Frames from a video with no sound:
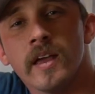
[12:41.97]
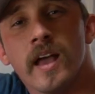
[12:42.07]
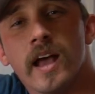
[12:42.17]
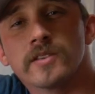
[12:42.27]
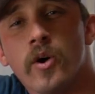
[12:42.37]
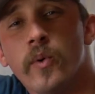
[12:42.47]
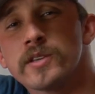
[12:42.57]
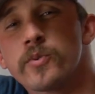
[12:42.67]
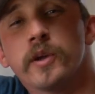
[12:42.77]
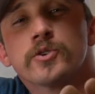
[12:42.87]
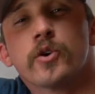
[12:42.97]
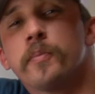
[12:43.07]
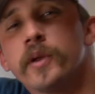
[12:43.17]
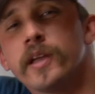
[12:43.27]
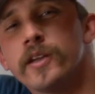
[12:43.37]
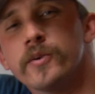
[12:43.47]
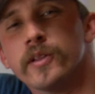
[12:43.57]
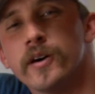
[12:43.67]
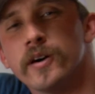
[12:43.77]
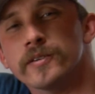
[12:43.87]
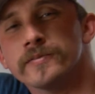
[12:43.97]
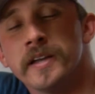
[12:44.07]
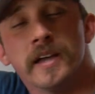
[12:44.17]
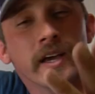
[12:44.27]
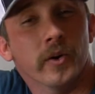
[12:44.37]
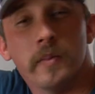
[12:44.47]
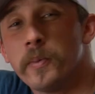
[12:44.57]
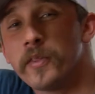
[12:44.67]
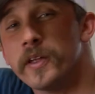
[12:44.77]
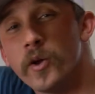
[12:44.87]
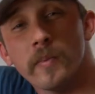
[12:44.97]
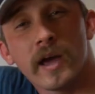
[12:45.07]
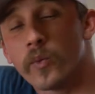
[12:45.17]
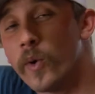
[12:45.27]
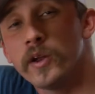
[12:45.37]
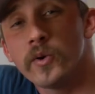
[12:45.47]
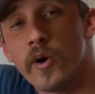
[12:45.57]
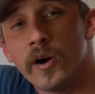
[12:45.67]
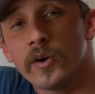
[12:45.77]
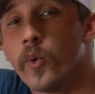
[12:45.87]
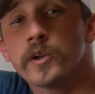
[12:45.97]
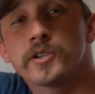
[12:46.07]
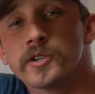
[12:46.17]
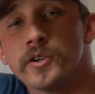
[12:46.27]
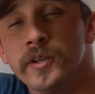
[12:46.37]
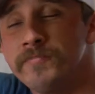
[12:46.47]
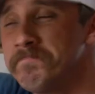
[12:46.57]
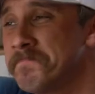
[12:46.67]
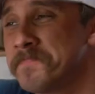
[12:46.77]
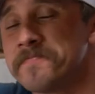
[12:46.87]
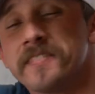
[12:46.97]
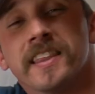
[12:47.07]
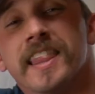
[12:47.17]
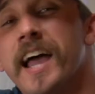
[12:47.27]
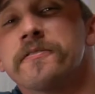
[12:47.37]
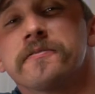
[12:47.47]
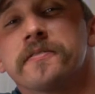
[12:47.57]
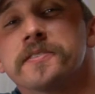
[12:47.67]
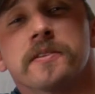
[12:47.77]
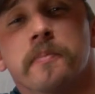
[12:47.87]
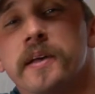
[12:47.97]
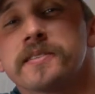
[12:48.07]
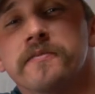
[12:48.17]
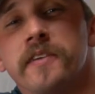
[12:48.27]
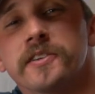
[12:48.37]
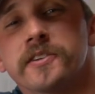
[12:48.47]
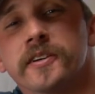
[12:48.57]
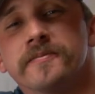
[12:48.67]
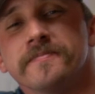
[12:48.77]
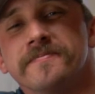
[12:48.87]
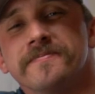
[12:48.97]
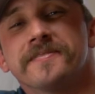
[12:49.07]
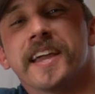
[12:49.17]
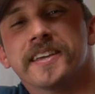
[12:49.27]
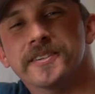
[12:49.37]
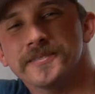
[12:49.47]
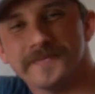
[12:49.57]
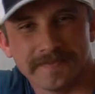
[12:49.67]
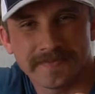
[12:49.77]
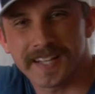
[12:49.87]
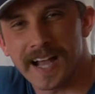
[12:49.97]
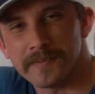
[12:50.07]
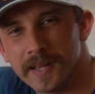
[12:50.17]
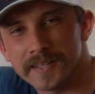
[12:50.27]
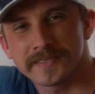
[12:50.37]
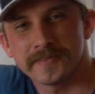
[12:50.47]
As always, we enjoy bringing you along, and remember that no matter where you are or what you're doing, life is the best adventure. Thank you. God bless.